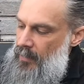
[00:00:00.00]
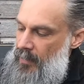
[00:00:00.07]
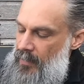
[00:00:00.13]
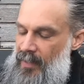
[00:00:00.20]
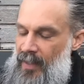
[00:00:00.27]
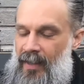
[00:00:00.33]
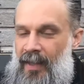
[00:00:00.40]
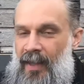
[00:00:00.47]
think
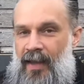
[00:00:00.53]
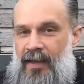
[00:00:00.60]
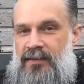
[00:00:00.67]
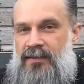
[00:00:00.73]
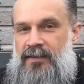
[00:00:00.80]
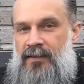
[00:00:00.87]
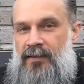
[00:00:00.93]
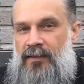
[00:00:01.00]
that
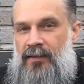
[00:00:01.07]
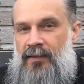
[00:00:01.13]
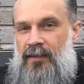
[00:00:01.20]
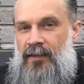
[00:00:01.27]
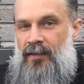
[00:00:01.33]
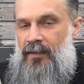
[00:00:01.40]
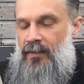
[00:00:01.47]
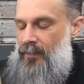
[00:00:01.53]
cat's
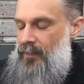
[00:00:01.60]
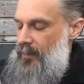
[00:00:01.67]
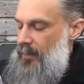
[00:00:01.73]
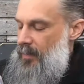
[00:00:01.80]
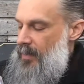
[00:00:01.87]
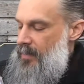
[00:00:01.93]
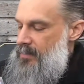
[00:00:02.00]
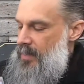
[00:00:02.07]

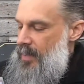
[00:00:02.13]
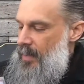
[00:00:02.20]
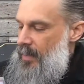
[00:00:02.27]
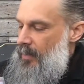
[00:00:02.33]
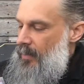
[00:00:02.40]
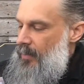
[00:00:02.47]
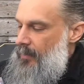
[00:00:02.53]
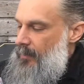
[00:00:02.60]
got his eye
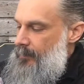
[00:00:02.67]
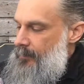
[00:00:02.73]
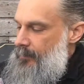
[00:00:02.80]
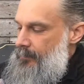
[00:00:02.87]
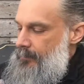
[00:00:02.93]
on him.